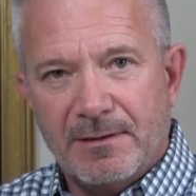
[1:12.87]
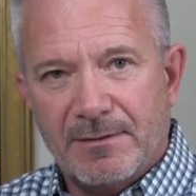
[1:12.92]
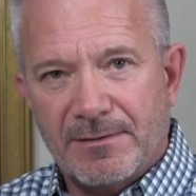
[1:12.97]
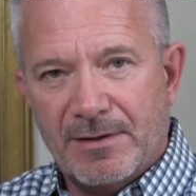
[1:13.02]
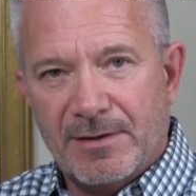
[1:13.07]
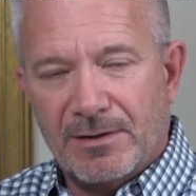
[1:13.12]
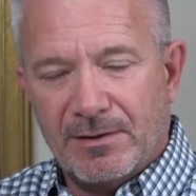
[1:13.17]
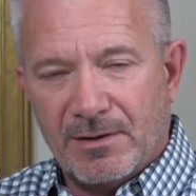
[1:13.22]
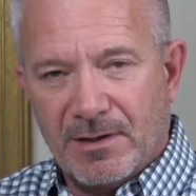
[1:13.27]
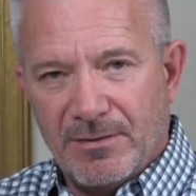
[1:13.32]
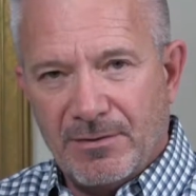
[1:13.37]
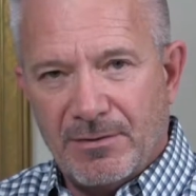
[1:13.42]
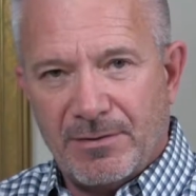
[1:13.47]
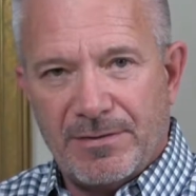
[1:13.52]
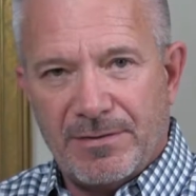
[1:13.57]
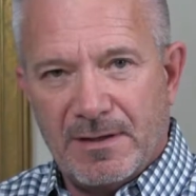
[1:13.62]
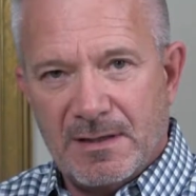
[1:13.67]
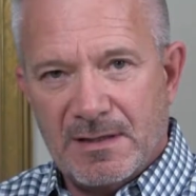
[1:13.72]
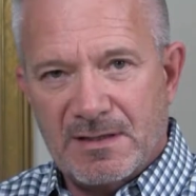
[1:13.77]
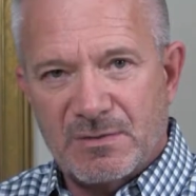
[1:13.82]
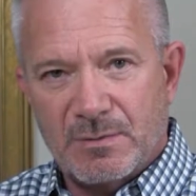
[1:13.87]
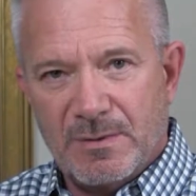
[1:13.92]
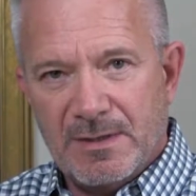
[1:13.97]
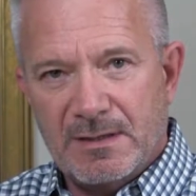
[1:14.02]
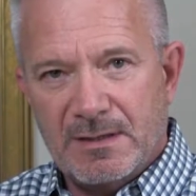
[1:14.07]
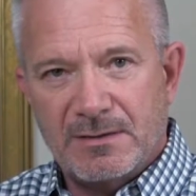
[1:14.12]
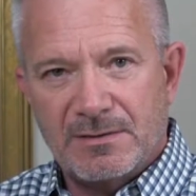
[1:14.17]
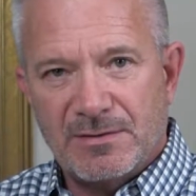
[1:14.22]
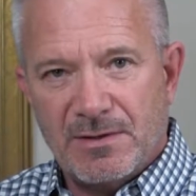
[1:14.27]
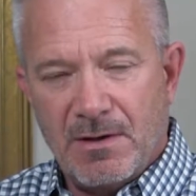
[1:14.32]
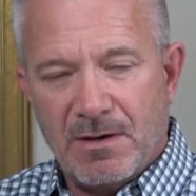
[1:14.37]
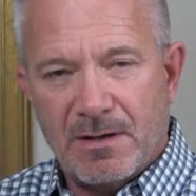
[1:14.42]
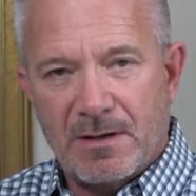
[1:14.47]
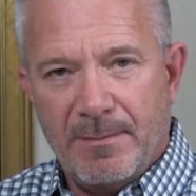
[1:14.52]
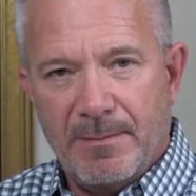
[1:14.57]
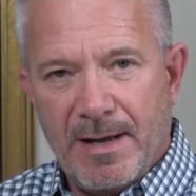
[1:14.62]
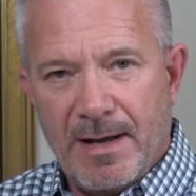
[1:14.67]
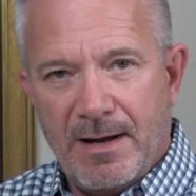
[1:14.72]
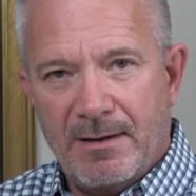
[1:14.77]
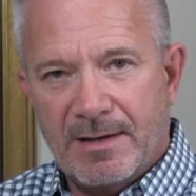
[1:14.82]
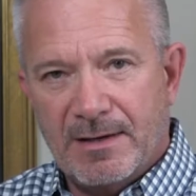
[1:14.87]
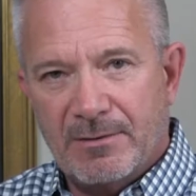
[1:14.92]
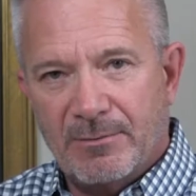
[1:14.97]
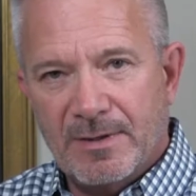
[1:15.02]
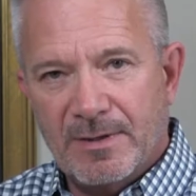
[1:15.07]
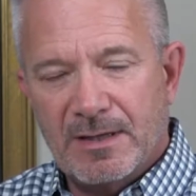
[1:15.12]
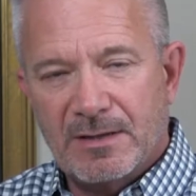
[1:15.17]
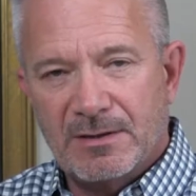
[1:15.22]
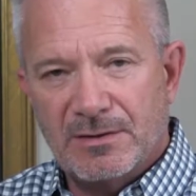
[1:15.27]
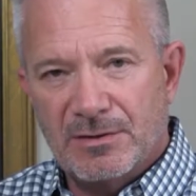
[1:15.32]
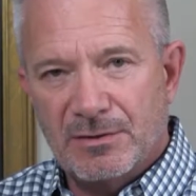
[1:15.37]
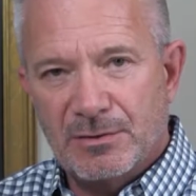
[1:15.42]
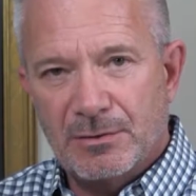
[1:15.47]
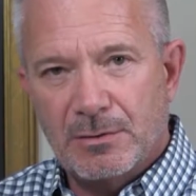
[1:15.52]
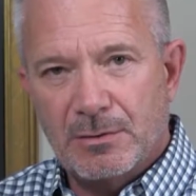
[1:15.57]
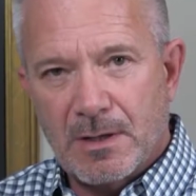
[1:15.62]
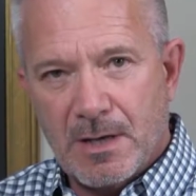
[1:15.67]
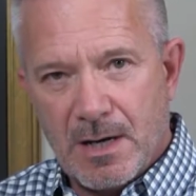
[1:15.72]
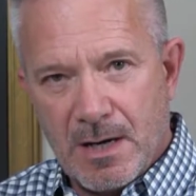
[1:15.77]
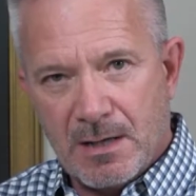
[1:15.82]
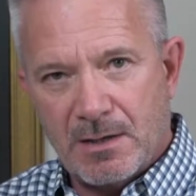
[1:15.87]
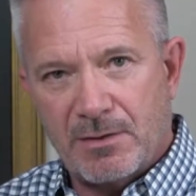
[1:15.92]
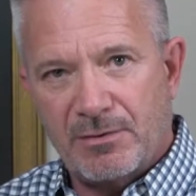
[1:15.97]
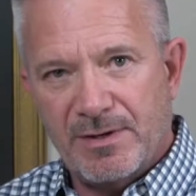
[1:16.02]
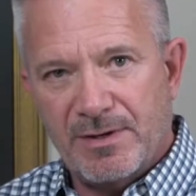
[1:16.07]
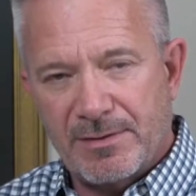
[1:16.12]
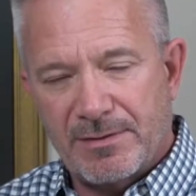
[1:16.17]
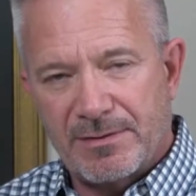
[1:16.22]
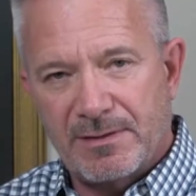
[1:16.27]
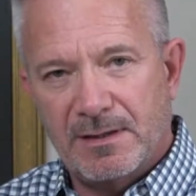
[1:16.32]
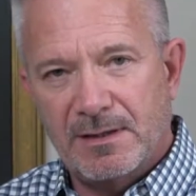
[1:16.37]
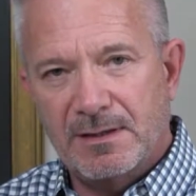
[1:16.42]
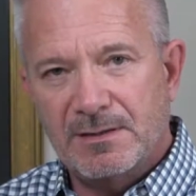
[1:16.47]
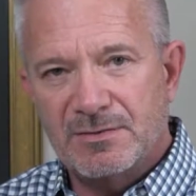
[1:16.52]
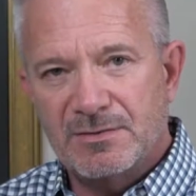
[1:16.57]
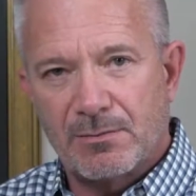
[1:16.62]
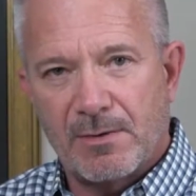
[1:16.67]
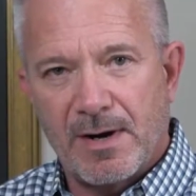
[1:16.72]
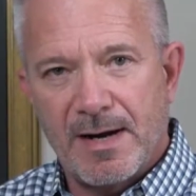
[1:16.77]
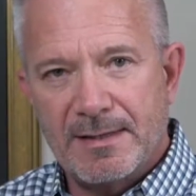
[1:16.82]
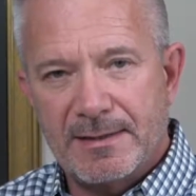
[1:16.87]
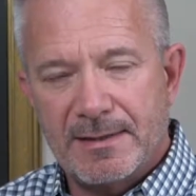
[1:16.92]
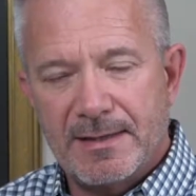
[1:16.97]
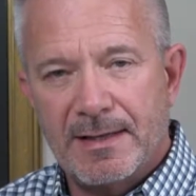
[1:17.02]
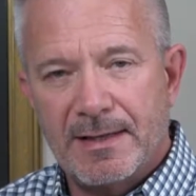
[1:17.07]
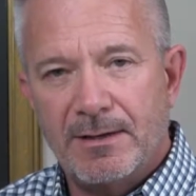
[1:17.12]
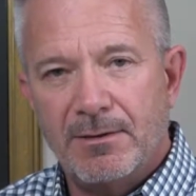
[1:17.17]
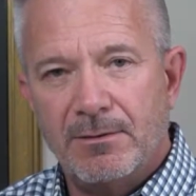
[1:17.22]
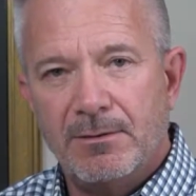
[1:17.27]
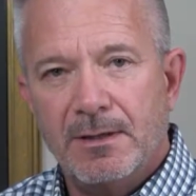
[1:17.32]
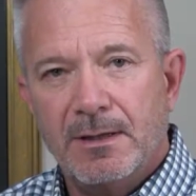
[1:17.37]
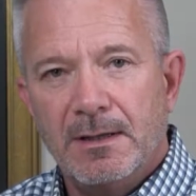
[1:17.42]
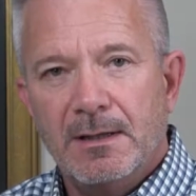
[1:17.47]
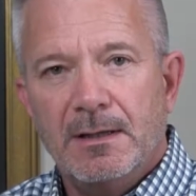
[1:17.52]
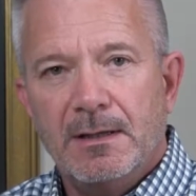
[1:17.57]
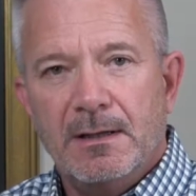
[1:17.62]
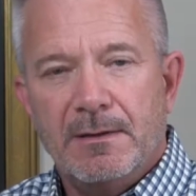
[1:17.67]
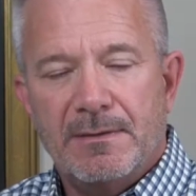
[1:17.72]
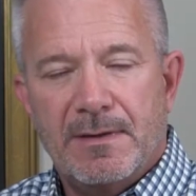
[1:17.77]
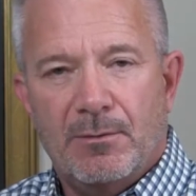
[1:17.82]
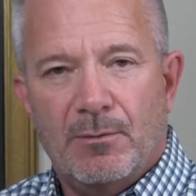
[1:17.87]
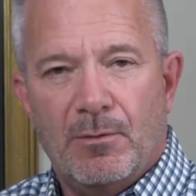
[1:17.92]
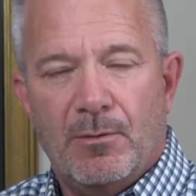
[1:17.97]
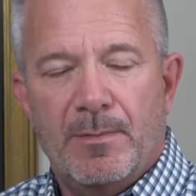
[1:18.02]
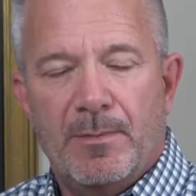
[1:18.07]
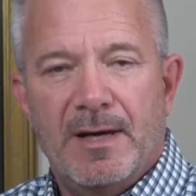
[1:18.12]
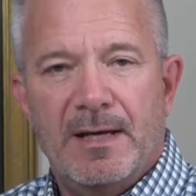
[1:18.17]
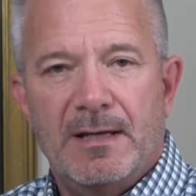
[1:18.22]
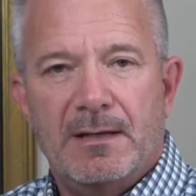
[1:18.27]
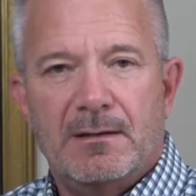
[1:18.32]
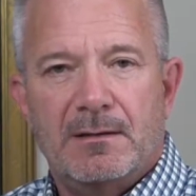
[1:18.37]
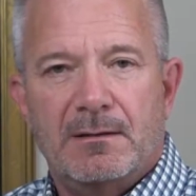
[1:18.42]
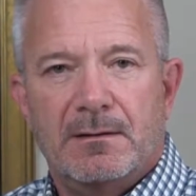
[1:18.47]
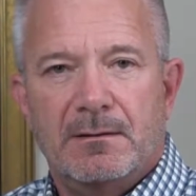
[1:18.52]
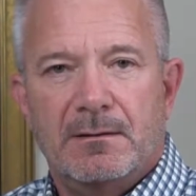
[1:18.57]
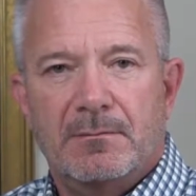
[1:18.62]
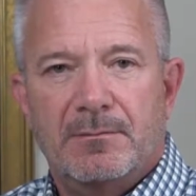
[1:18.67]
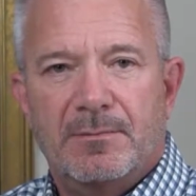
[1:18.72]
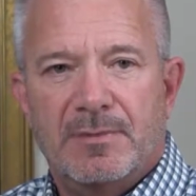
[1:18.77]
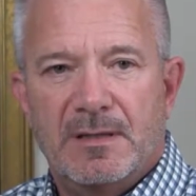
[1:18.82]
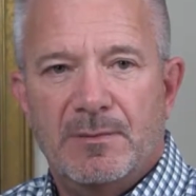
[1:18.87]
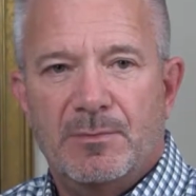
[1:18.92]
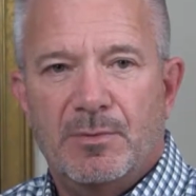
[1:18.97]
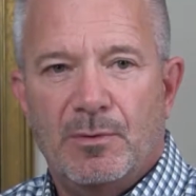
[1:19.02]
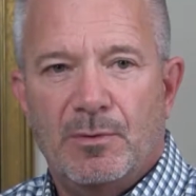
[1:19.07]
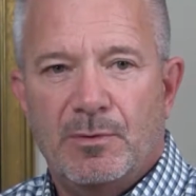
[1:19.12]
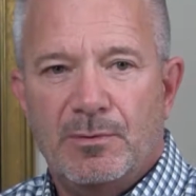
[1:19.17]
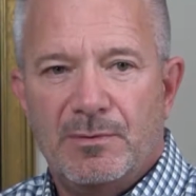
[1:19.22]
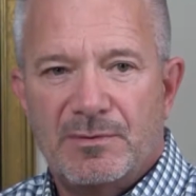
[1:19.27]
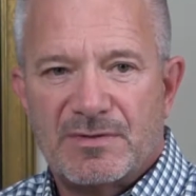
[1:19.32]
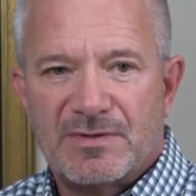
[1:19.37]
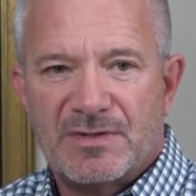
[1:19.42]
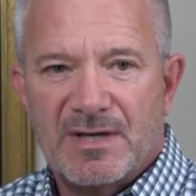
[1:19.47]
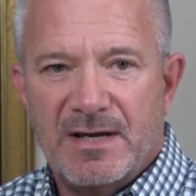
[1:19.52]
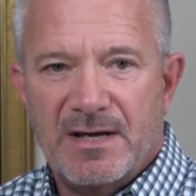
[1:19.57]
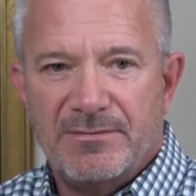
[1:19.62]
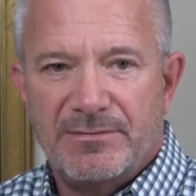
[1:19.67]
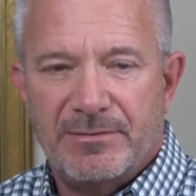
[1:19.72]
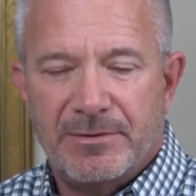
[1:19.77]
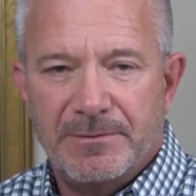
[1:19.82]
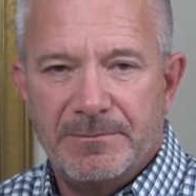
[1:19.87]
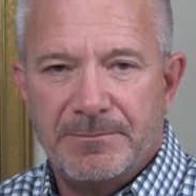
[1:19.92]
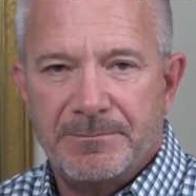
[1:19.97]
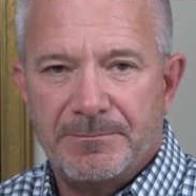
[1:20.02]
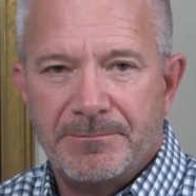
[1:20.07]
There are other things we can talk about and we can do, concrete things right now that will make people safer.